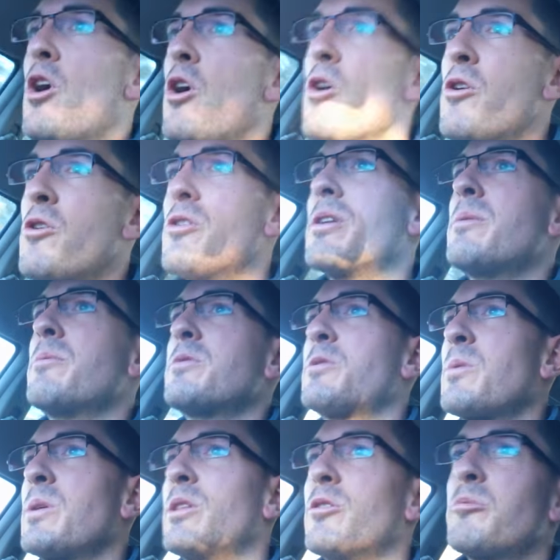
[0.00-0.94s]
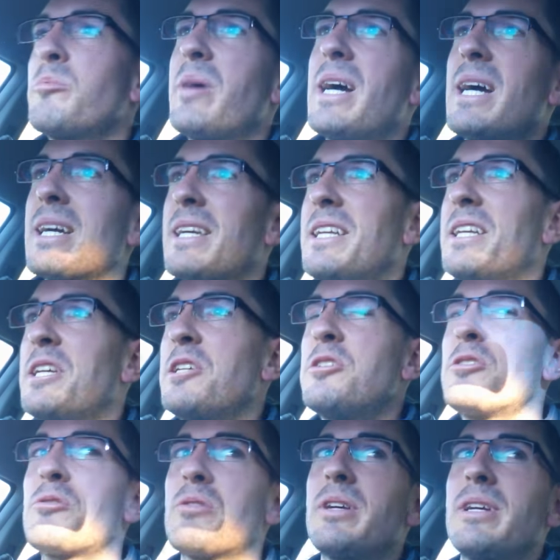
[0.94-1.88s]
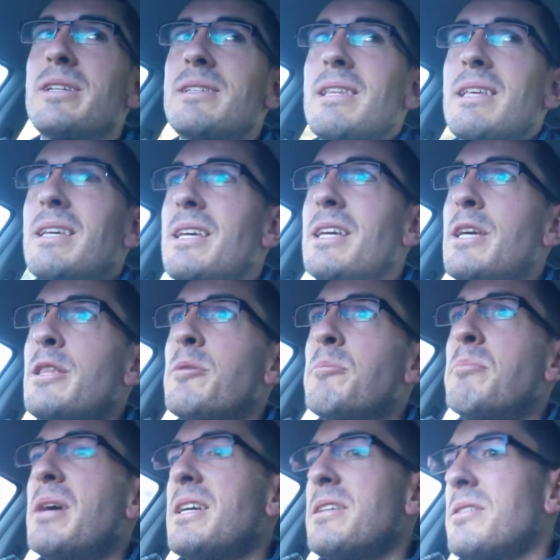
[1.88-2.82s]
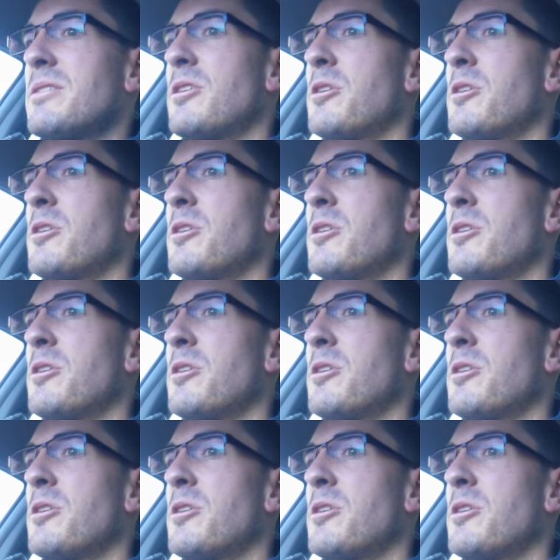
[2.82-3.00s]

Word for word: known, as we look back in history, as the year that mass